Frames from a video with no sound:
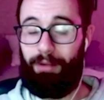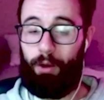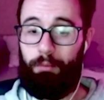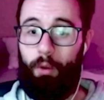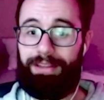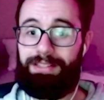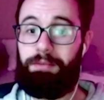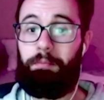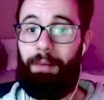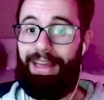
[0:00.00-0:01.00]
power points
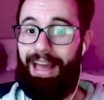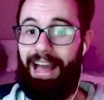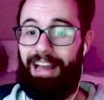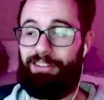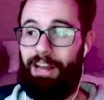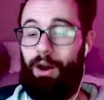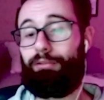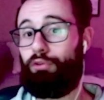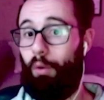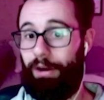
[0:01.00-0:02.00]
might actually now
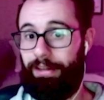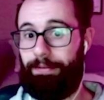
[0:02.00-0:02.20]
have 20.